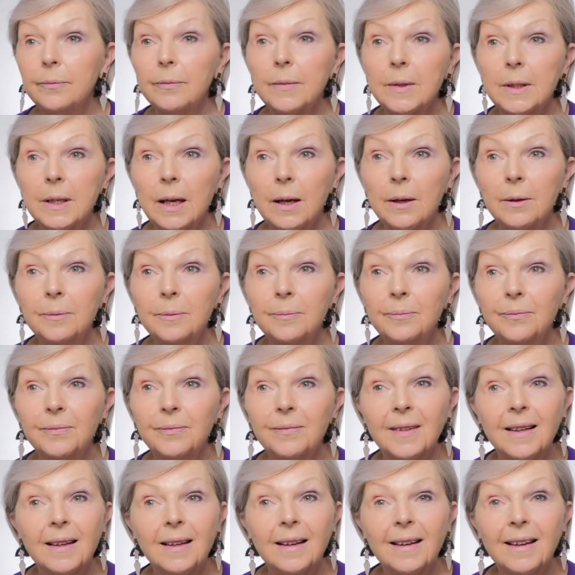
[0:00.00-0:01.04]
So
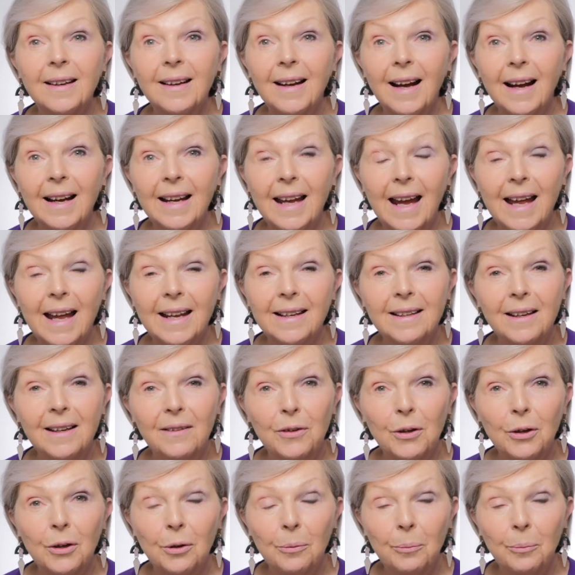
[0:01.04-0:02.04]
again, if you're